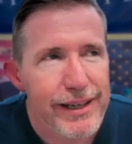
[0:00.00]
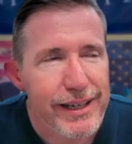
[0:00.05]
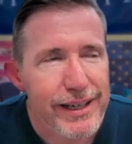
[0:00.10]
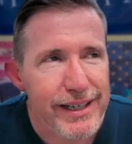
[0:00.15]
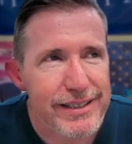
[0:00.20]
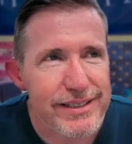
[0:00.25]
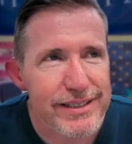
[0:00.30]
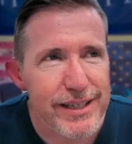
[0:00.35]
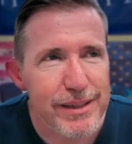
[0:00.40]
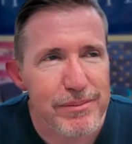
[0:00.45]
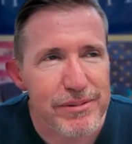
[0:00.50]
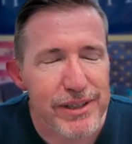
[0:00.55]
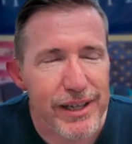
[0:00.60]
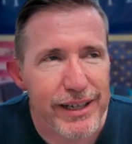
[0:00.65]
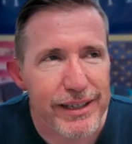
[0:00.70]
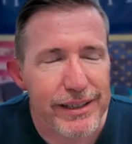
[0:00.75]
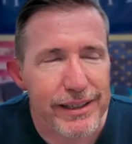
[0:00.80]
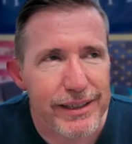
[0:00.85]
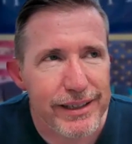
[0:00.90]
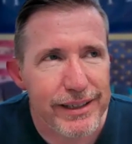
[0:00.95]
it seems
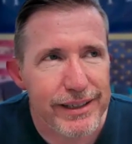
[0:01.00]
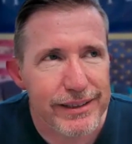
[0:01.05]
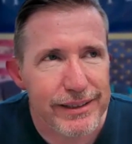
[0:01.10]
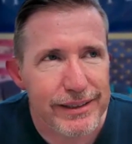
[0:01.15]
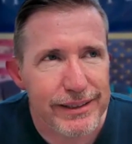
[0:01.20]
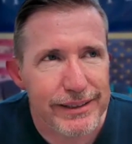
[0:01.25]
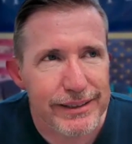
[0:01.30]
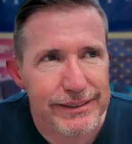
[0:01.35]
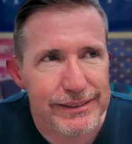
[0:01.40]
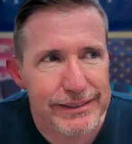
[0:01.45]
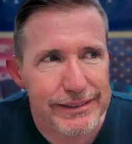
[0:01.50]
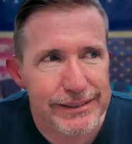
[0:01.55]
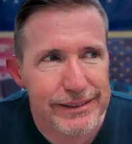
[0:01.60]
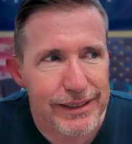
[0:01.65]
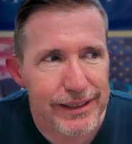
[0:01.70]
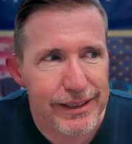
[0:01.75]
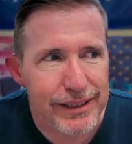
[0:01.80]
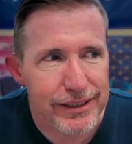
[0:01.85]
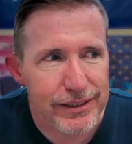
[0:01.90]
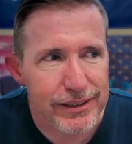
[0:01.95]
like it is,
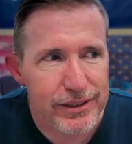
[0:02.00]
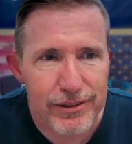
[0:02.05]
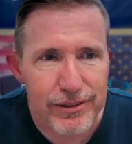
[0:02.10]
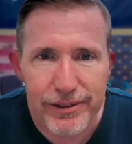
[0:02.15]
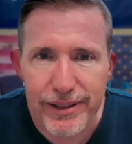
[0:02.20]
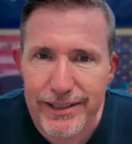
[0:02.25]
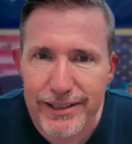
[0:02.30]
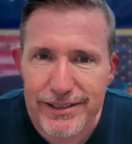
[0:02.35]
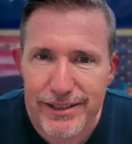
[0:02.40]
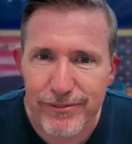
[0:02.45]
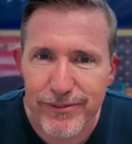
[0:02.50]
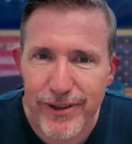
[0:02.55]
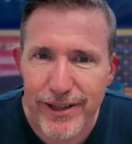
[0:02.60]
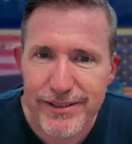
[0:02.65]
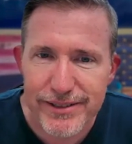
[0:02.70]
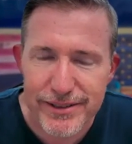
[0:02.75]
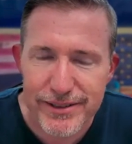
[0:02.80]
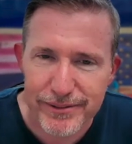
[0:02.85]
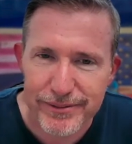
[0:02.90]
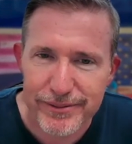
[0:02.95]
you're less
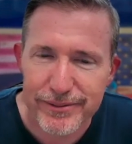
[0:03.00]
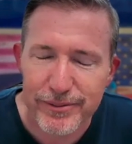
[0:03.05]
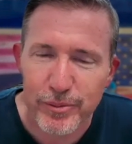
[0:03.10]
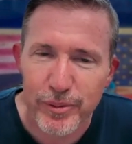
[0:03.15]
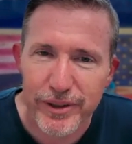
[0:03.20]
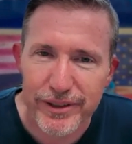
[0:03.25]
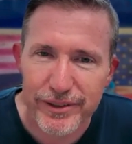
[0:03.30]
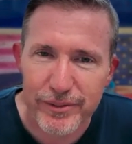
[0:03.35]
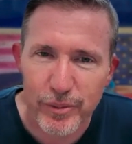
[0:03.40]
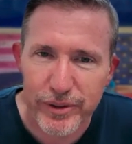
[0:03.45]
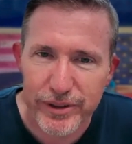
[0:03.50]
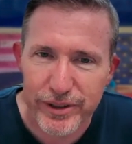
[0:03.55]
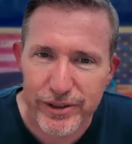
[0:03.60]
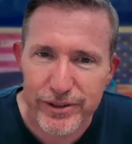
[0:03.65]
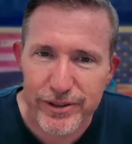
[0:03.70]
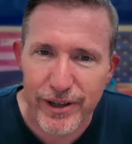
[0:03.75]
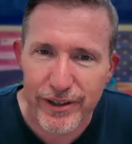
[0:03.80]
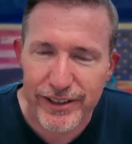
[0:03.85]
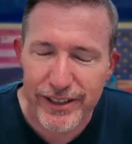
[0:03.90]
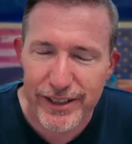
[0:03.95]
defensive when you're
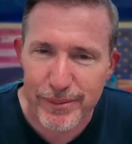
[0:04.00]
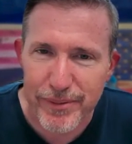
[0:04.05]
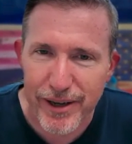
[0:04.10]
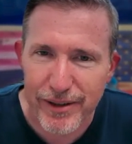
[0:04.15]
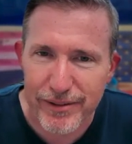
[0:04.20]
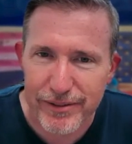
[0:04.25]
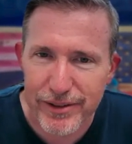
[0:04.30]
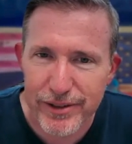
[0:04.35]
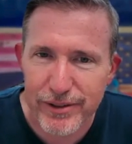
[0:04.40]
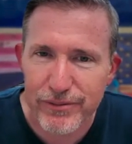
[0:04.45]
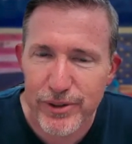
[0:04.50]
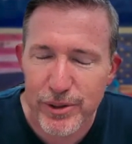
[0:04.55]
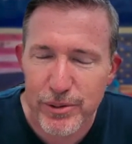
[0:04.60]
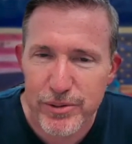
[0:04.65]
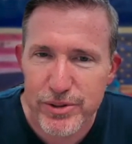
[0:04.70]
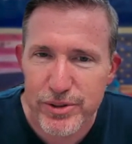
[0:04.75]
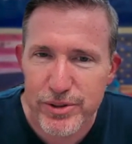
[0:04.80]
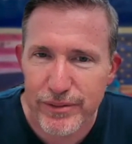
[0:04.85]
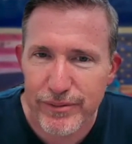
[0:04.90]
talking about the future